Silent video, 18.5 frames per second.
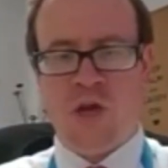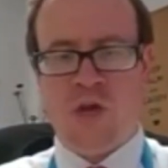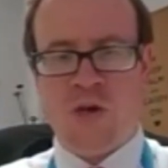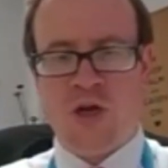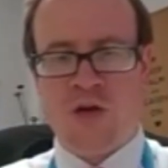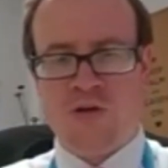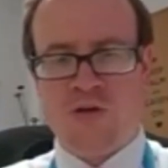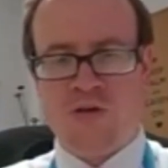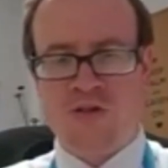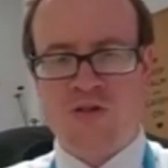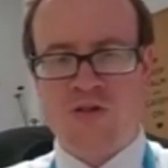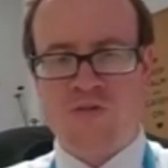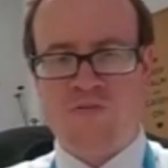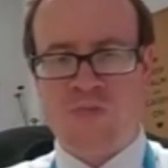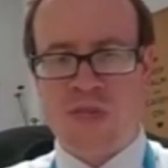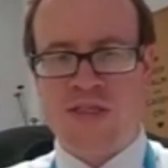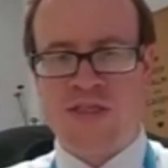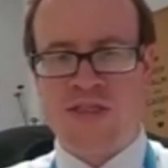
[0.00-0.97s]
Because
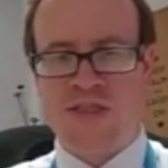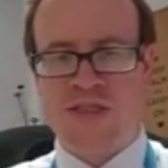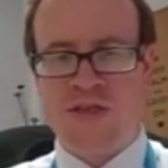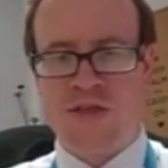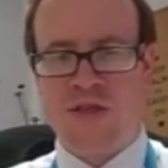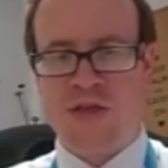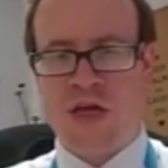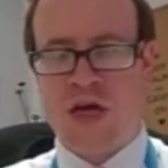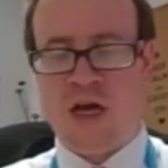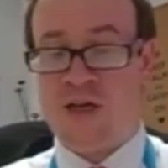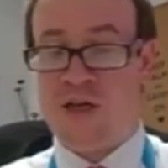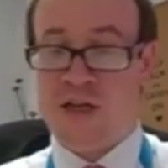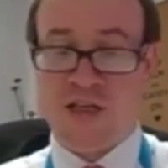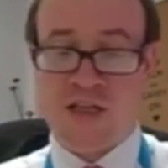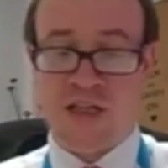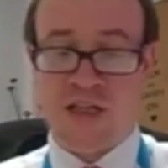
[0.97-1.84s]
medicine and indeed